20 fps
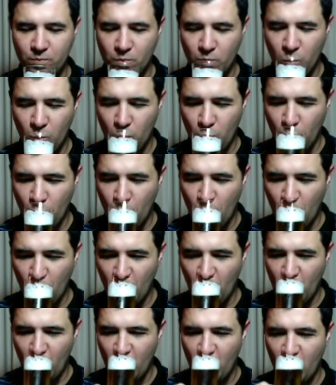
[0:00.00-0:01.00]

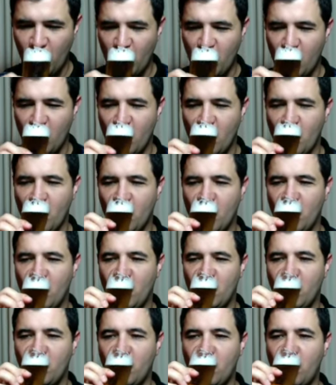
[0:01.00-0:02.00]

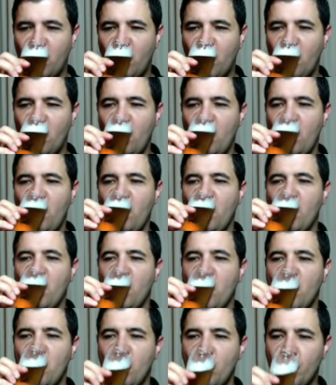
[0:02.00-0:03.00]
(no one is talking)